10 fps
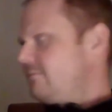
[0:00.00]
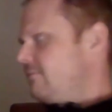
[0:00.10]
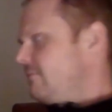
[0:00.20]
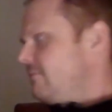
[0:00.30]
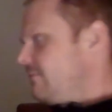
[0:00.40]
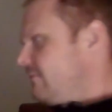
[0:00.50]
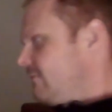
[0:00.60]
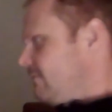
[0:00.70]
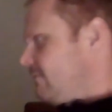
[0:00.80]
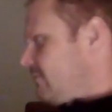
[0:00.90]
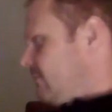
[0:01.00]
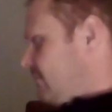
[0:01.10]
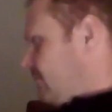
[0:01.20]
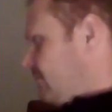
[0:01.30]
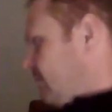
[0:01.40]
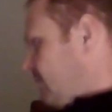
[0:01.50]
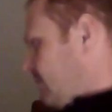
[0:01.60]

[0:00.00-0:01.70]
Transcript: [no speech]